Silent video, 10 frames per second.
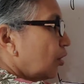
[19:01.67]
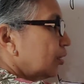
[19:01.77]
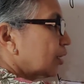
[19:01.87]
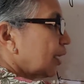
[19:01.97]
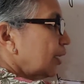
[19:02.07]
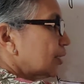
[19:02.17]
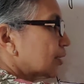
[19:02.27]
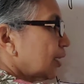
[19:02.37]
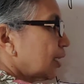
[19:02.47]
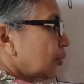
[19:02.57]
on the
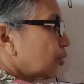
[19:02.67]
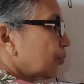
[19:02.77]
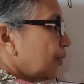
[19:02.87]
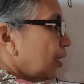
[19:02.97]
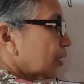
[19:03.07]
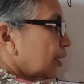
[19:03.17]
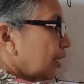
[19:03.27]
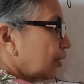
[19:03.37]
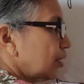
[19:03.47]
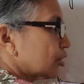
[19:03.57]
right side I would mark
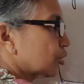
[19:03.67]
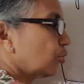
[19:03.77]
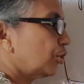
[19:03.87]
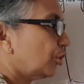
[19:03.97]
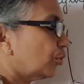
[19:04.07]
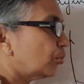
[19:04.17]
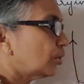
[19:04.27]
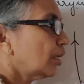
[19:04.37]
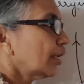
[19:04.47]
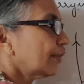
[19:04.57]
like this, showing
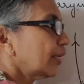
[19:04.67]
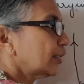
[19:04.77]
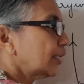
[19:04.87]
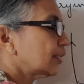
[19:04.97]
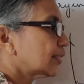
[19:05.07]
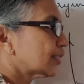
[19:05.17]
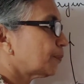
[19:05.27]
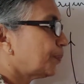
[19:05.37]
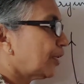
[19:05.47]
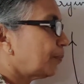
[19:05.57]
you that it
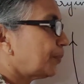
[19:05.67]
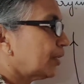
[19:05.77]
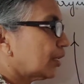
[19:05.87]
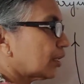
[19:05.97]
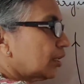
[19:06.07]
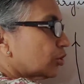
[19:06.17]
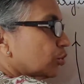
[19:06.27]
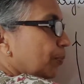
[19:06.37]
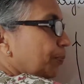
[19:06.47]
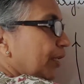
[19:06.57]
is perpendicular
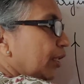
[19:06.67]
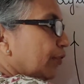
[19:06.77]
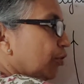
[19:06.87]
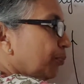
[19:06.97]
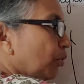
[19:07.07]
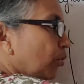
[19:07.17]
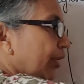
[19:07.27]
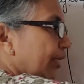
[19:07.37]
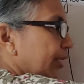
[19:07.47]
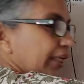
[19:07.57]
to the plane of the
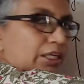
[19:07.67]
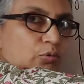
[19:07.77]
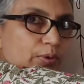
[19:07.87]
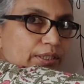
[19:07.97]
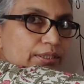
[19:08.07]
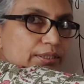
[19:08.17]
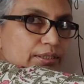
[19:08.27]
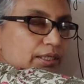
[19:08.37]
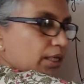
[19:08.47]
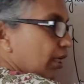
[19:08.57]
board and
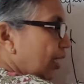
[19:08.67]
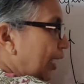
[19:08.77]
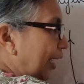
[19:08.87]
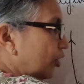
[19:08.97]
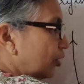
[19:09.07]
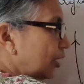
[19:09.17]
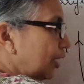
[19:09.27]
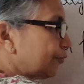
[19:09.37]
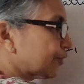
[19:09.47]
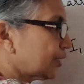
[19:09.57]
inwards. And on the
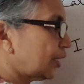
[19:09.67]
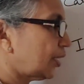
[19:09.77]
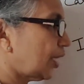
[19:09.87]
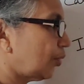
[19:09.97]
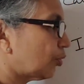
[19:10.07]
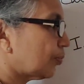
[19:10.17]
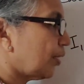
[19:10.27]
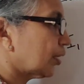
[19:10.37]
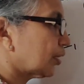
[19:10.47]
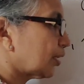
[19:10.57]
left side I would
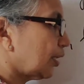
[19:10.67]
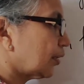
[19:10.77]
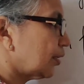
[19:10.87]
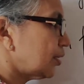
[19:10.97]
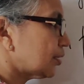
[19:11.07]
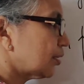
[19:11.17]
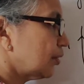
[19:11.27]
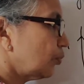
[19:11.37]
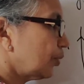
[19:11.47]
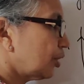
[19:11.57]
mark it like this
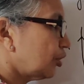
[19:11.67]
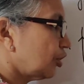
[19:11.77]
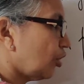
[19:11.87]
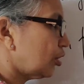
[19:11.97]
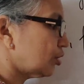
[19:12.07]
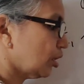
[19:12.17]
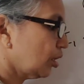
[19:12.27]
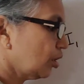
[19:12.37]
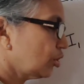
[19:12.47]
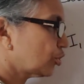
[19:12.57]
with a dot,
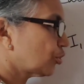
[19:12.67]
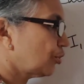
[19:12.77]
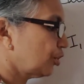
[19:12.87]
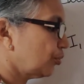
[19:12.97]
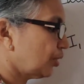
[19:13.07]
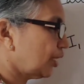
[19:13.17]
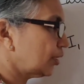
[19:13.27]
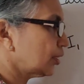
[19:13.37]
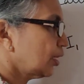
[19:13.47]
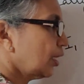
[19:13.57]
showing you
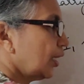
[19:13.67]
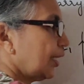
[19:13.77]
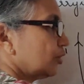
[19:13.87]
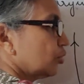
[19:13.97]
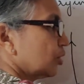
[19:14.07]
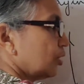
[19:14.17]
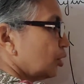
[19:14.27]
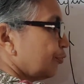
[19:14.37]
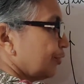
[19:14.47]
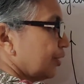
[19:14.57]
that as you
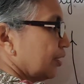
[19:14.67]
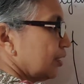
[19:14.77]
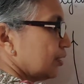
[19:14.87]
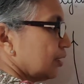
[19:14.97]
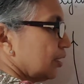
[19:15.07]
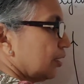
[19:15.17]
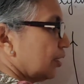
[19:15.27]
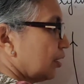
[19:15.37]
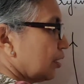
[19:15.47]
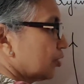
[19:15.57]
curl your fingers,
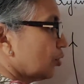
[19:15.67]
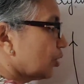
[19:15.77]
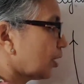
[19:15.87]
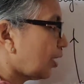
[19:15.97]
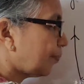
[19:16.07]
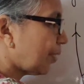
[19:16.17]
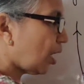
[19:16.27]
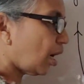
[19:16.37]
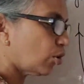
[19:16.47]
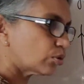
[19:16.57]
here it's going to come
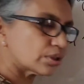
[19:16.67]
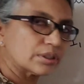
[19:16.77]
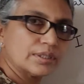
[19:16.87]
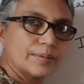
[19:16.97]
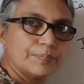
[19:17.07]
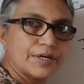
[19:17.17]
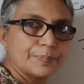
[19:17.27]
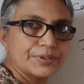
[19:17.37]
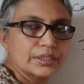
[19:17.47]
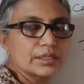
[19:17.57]
out
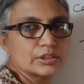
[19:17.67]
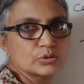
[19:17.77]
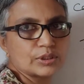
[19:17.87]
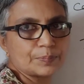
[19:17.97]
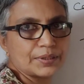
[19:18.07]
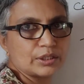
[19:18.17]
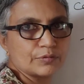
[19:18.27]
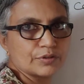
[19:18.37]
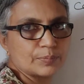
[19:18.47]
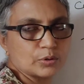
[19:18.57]
perpendicular to the plane
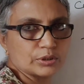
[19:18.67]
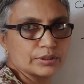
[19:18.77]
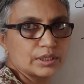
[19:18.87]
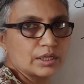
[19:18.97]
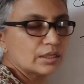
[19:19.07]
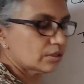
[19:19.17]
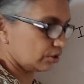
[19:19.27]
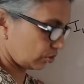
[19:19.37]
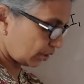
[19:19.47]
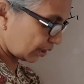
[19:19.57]
of the board.
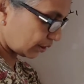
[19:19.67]
So